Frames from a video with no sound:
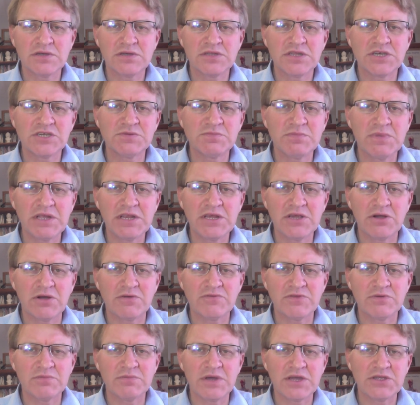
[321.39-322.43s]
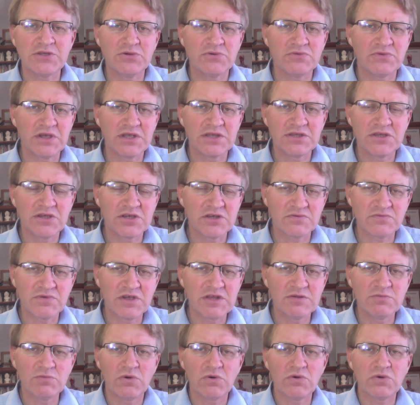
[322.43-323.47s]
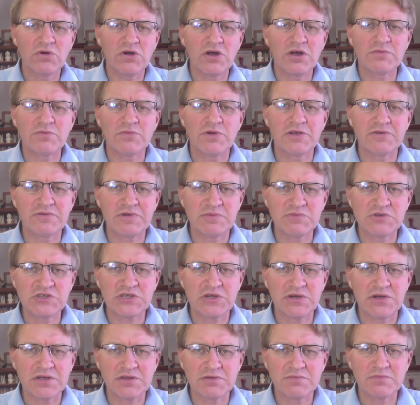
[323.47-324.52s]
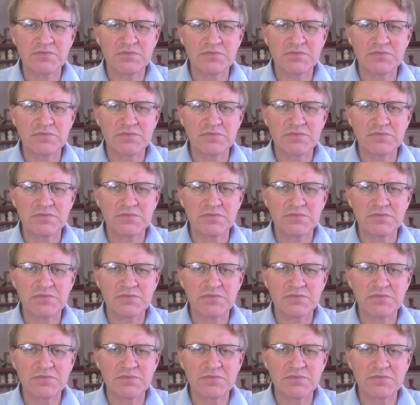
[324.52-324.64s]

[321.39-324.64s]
there's many of them, and you can read more on my website,